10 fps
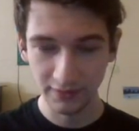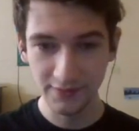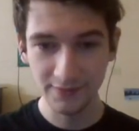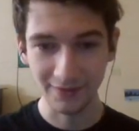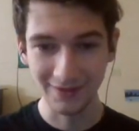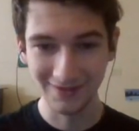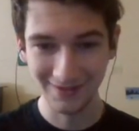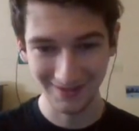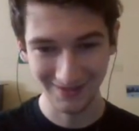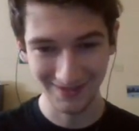This one
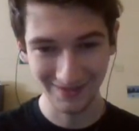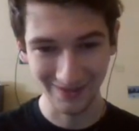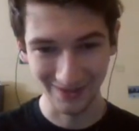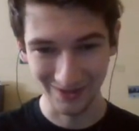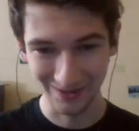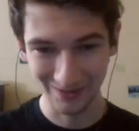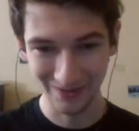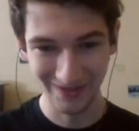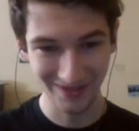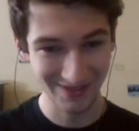is difficult.
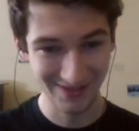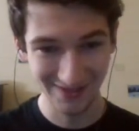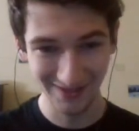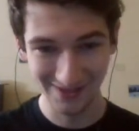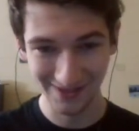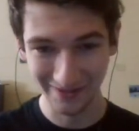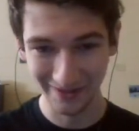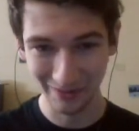We've got 6 here